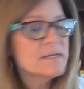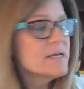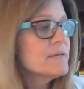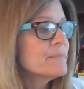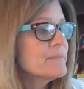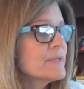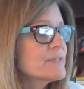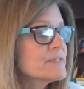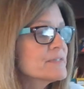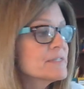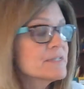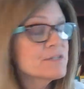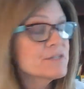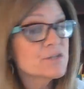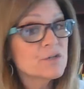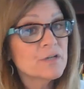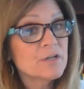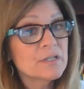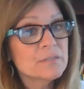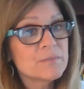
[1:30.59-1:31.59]
Because since they're
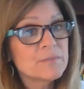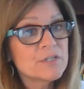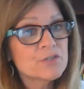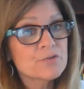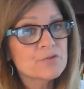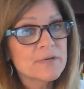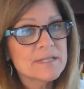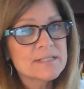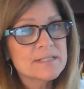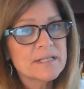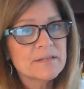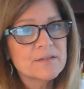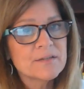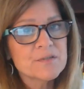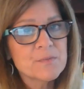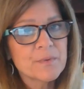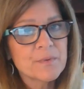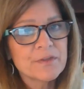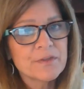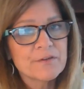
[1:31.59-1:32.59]
going to be tracing this
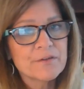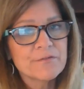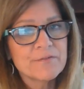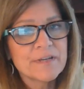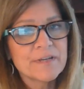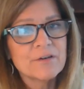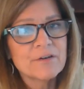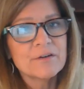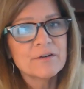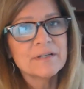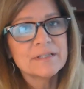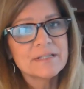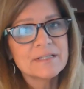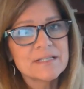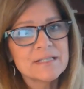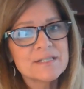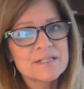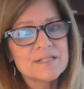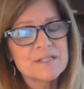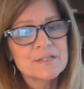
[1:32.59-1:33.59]
with their finger, it
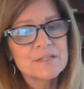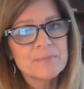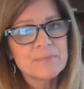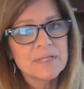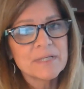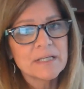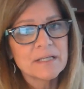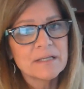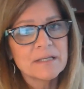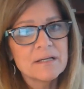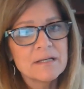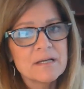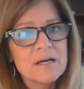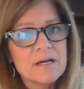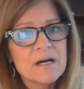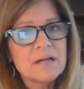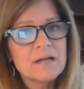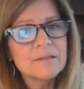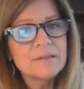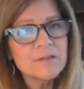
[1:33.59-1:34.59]
needs to be
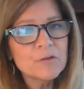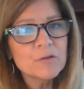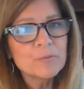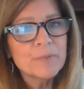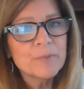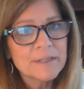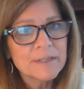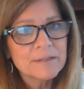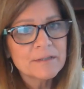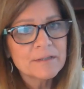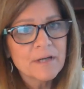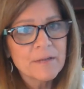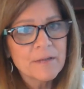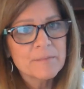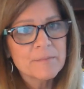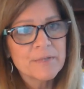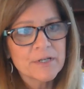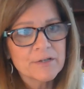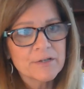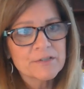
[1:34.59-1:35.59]
a little bit on the
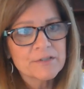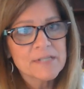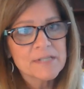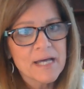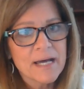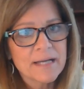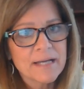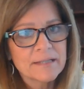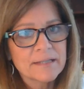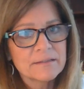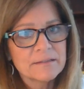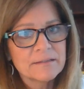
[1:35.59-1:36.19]
bigger side.